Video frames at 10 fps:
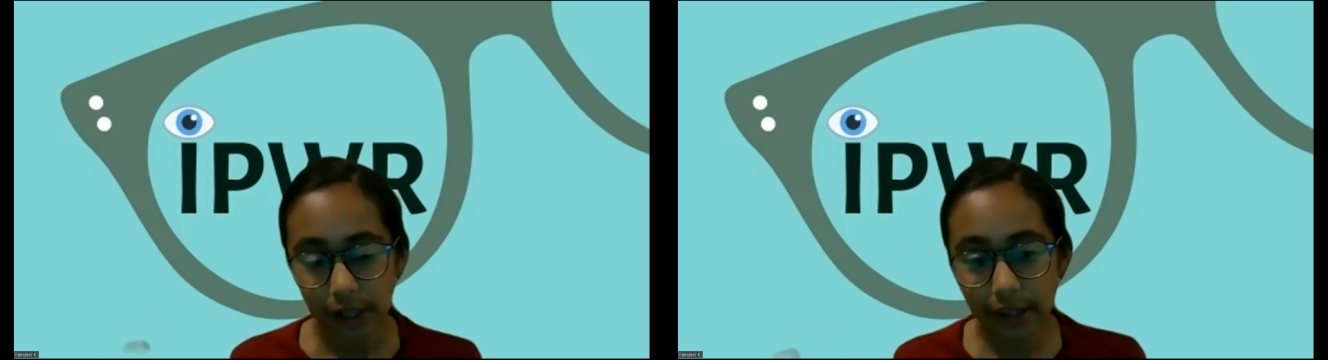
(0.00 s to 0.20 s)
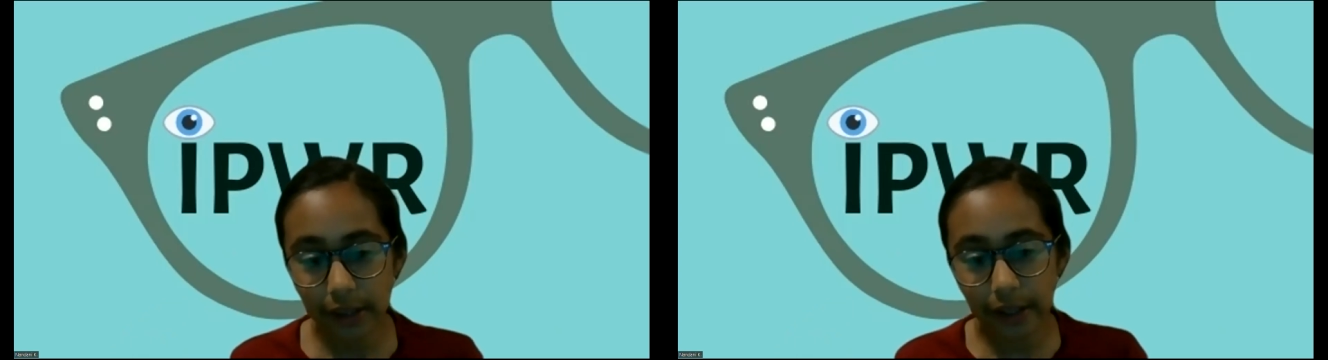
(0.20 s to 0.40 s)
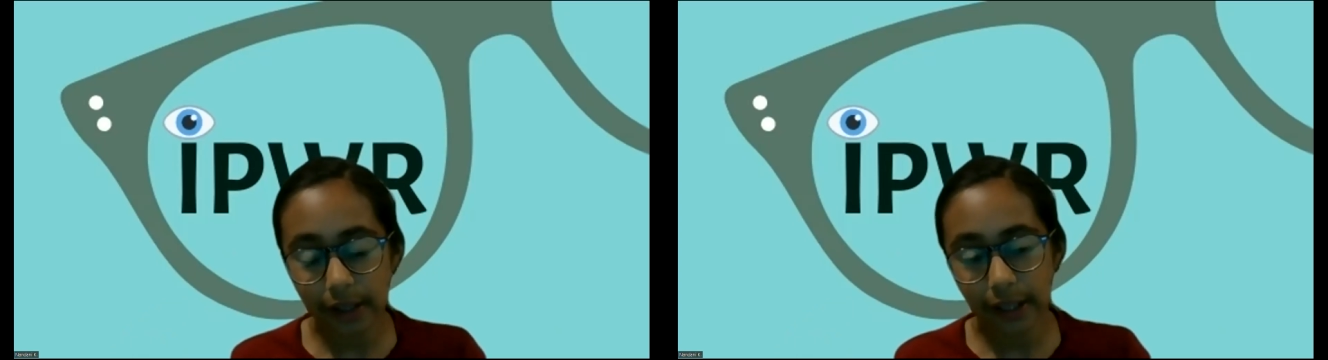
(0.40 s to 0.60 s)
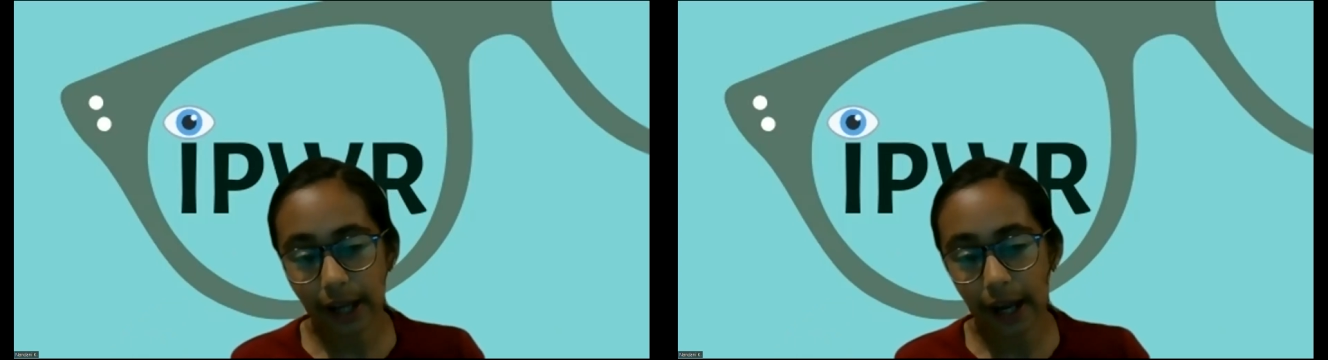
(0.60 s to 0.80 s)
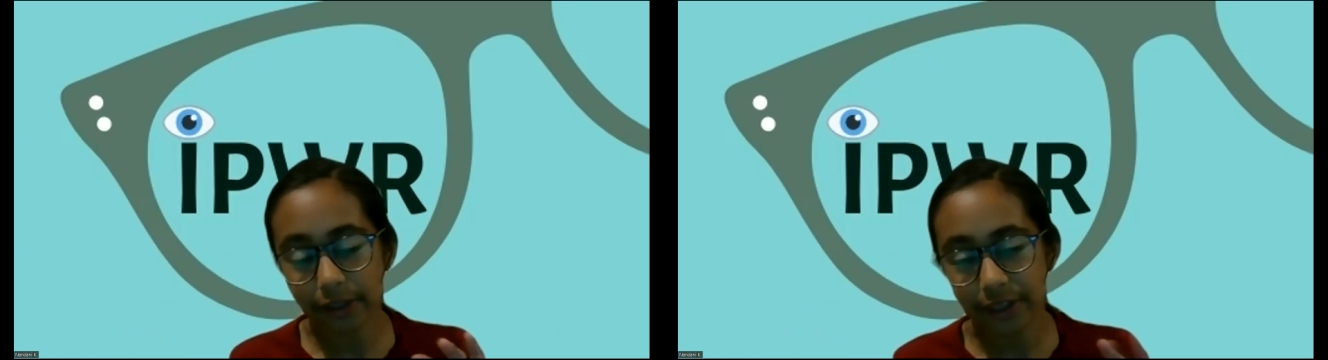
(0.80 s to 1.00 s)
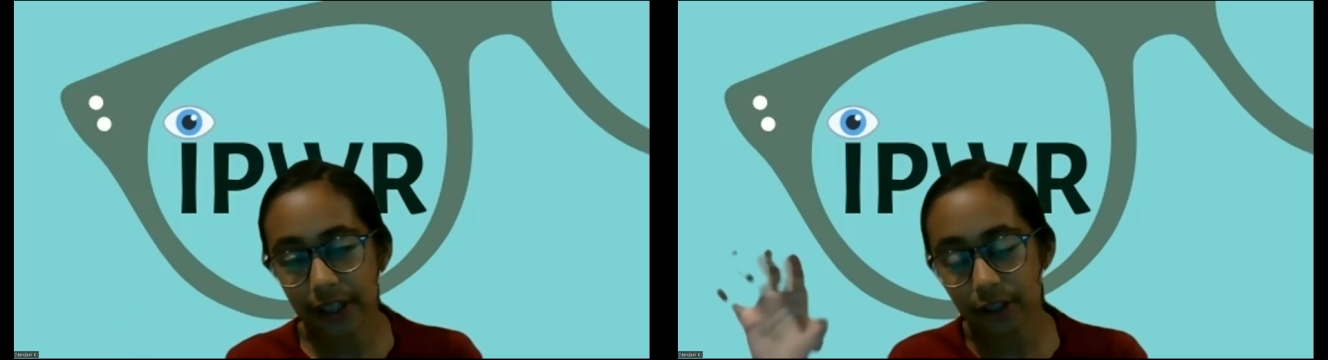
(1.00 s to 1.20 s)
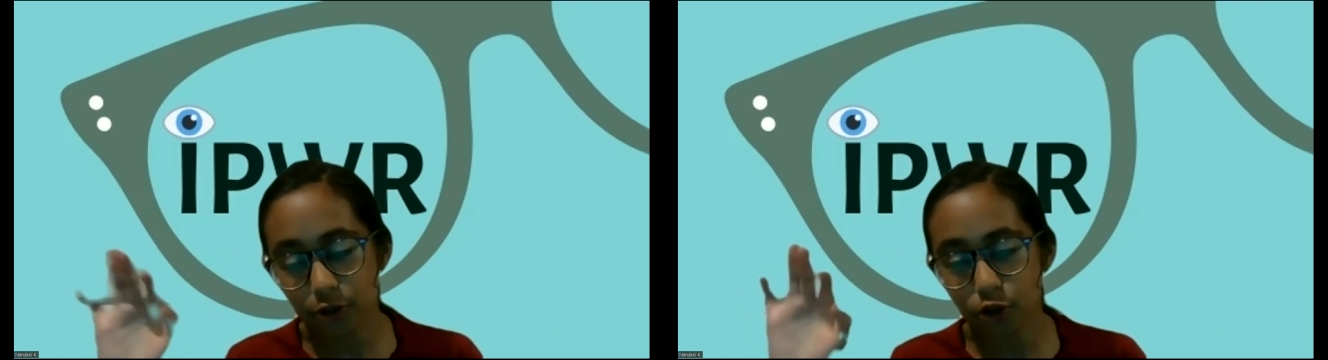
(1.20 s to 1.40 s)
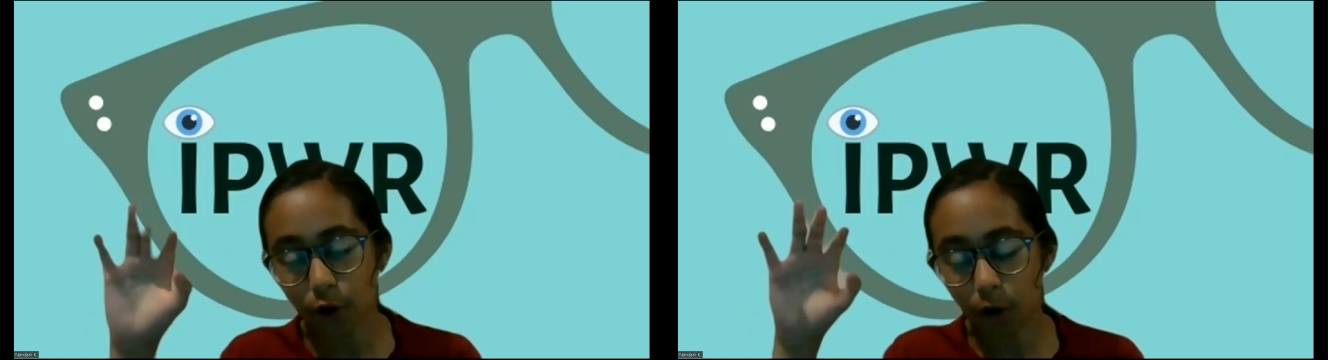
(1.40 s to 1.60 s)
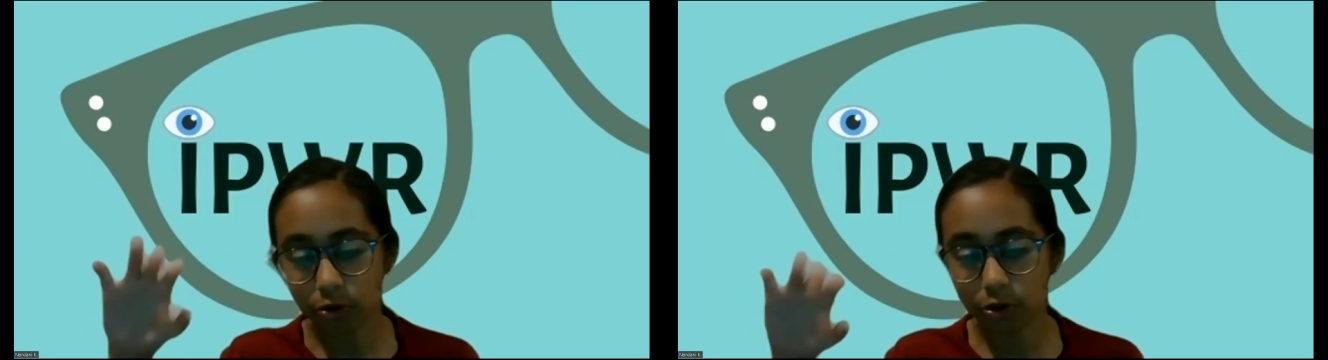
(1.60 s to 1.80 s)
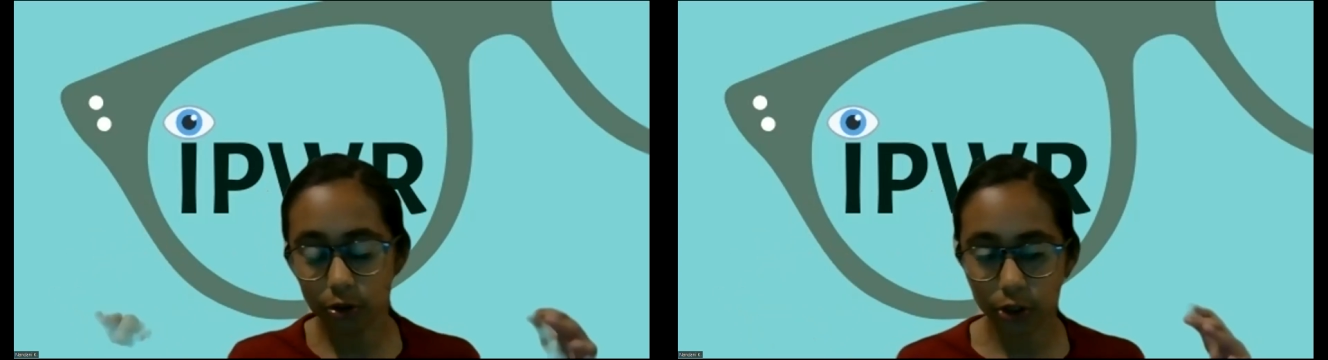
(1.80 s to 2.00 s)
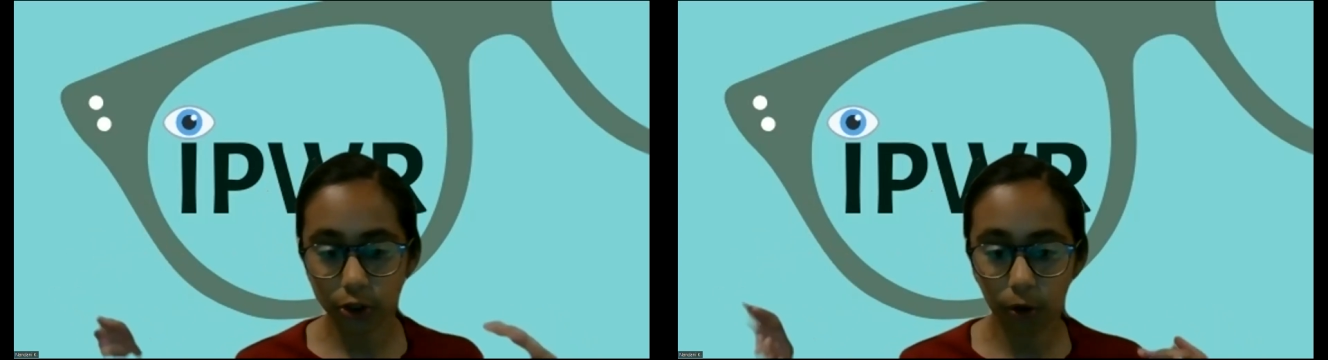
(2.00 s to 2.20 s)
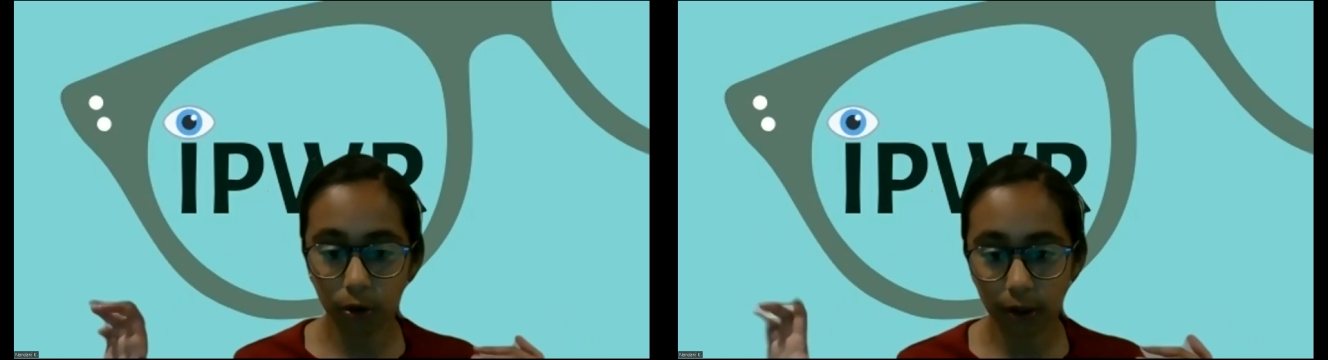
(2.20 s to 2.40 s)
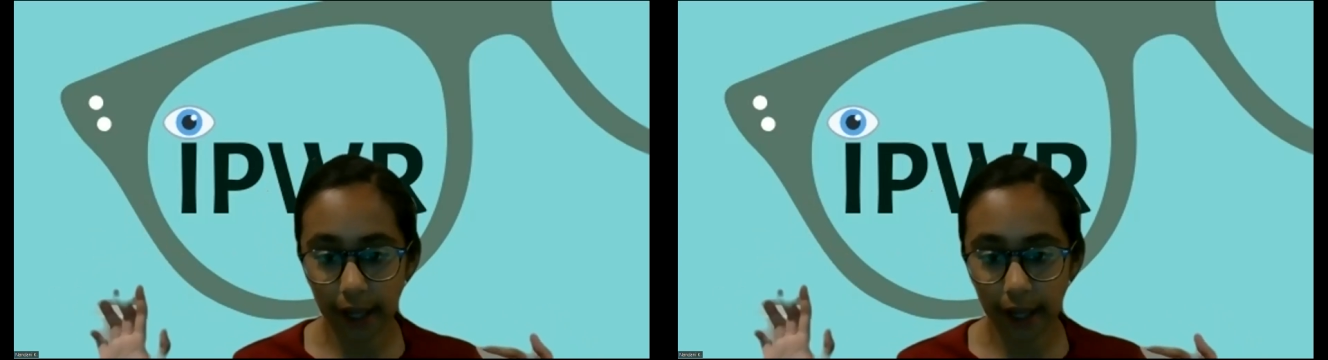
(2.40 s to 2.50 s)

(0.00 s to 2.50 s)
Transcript: And then like I think it should also show